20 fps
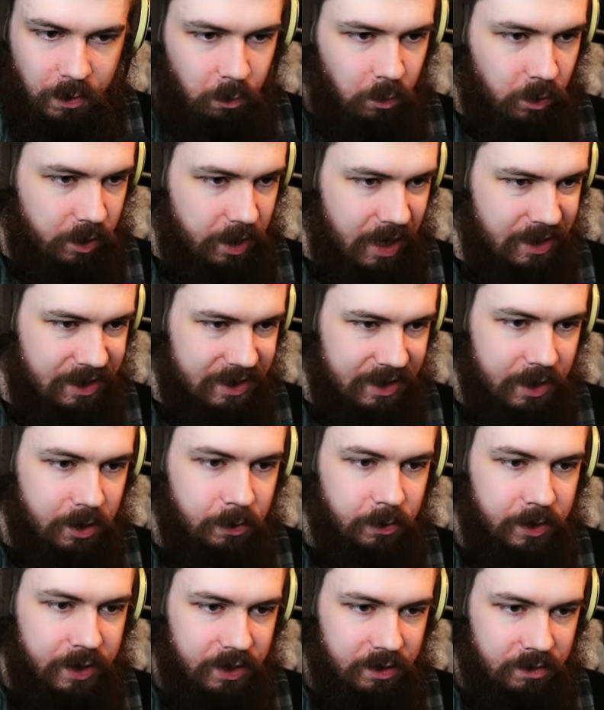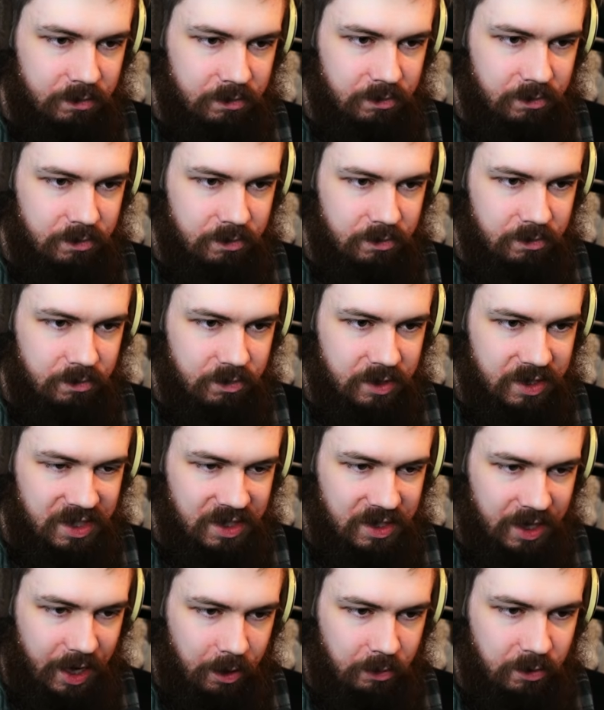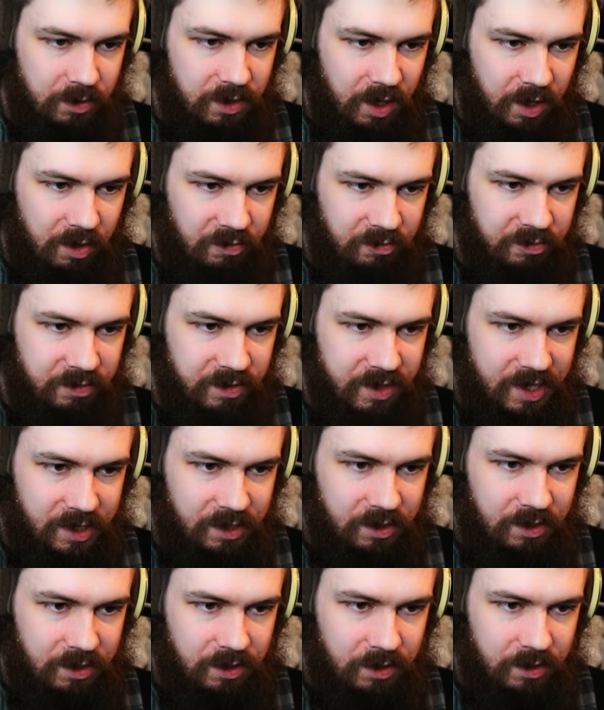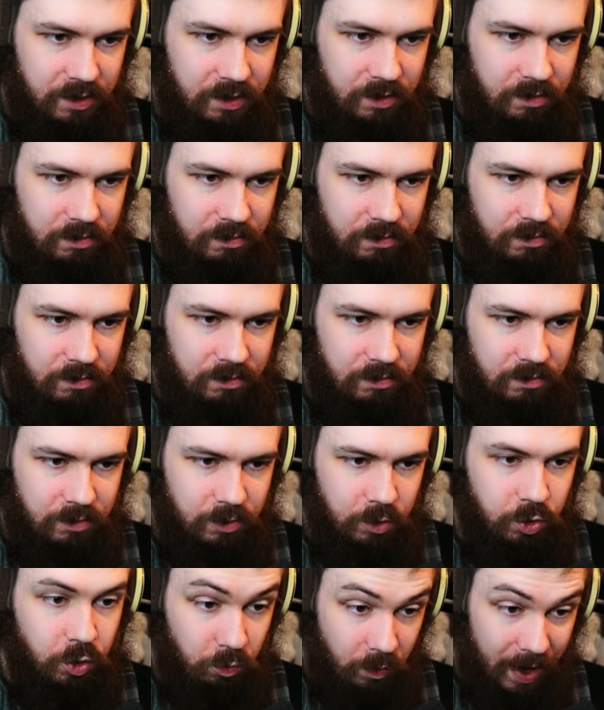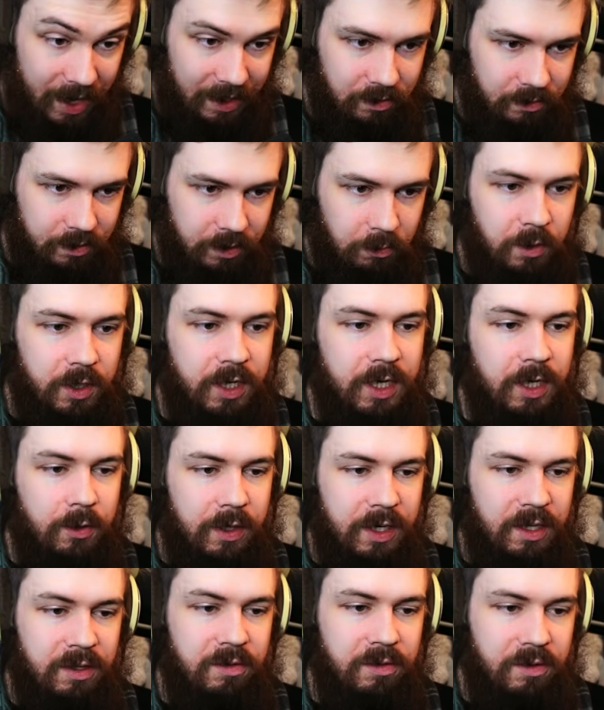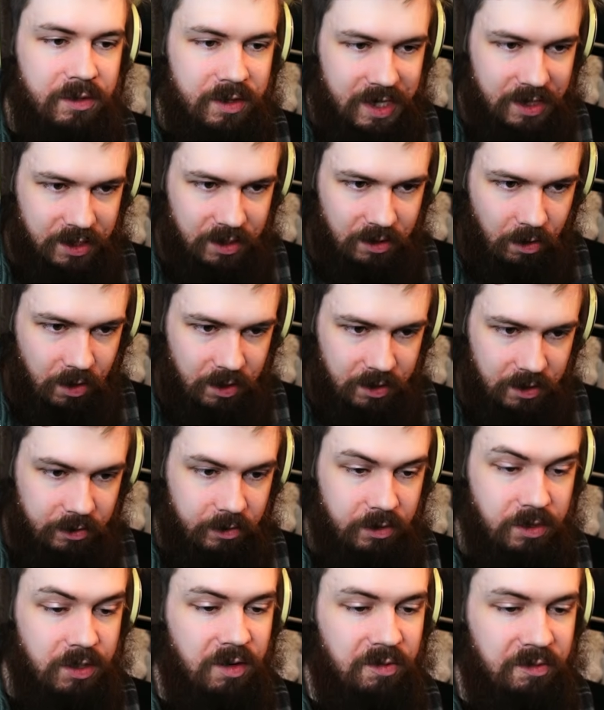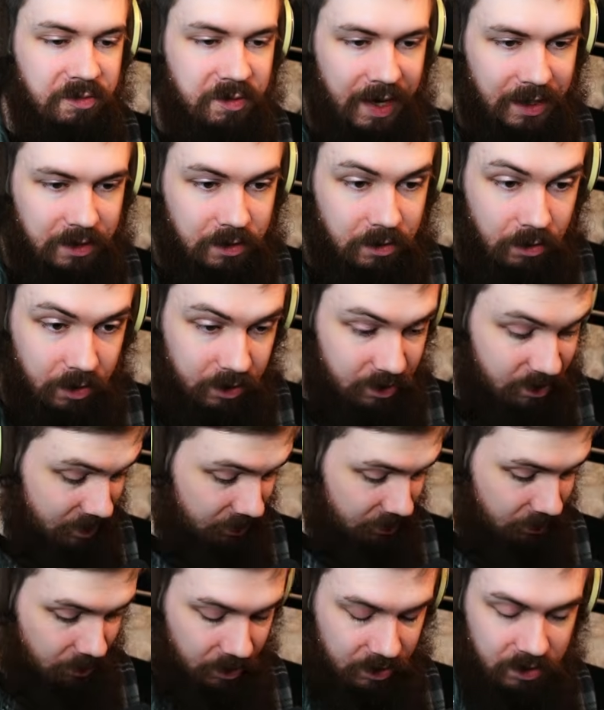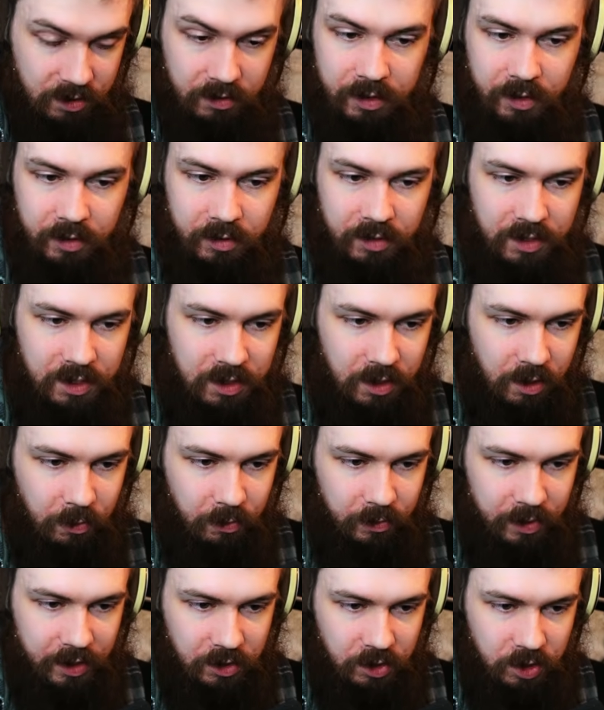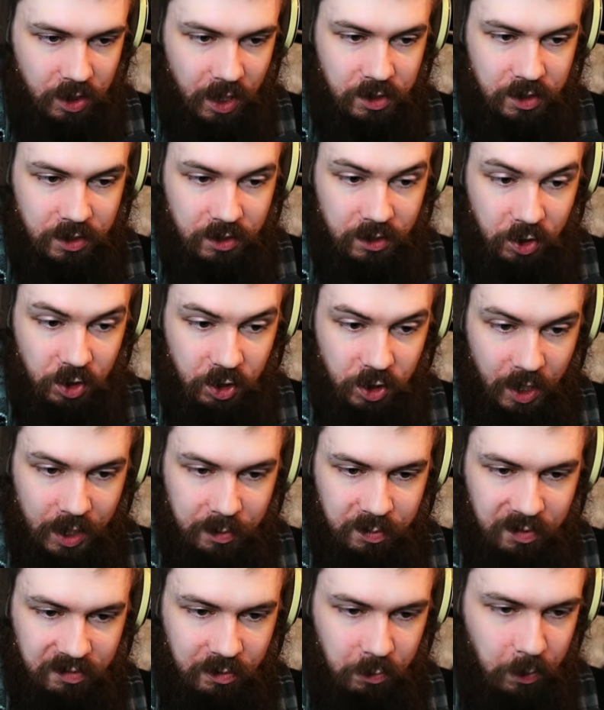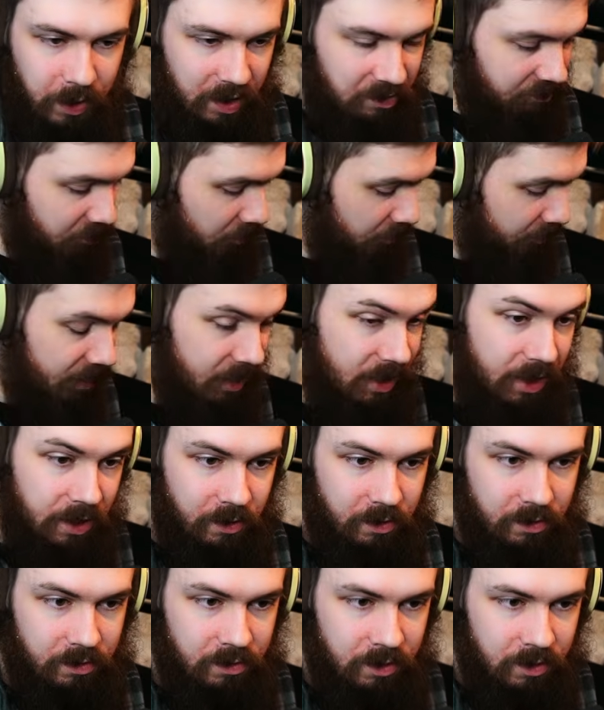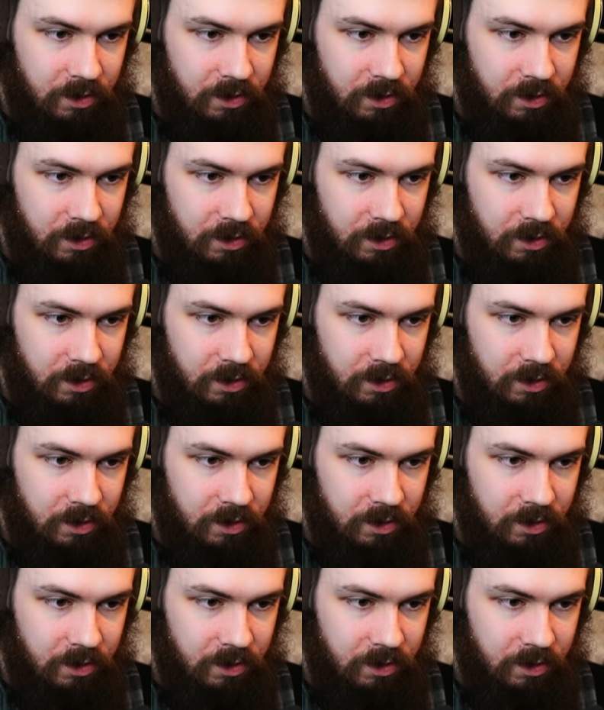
We're not hearing the sound of this directly. We're hearing this oscillator's effect on this oscillator. And so it's changing the shape of the waveform here.